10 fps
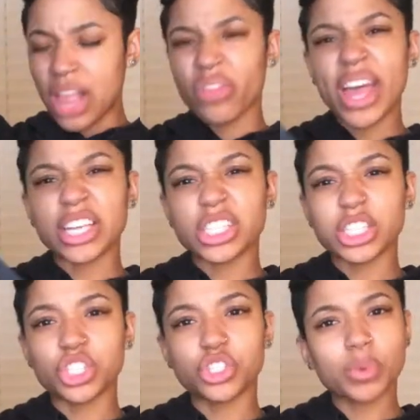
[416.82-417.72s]
like
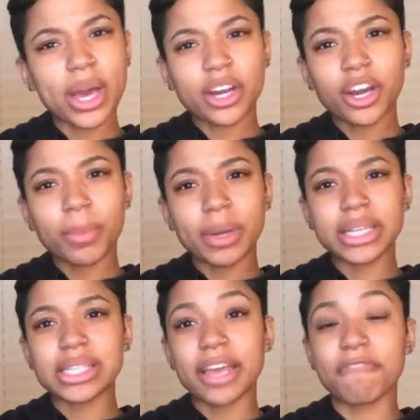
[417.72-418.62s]
sweater, but
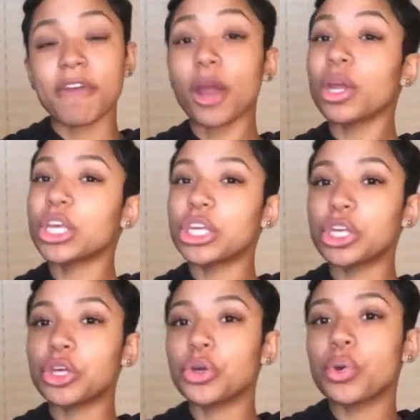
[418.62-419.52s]
it's like very
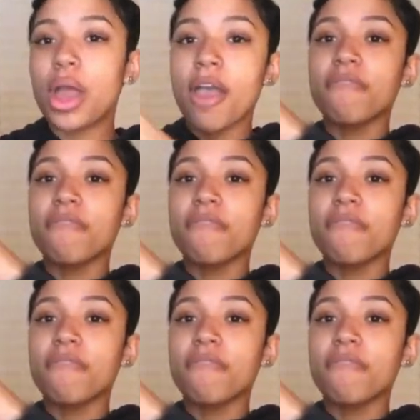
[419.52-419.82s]
cute,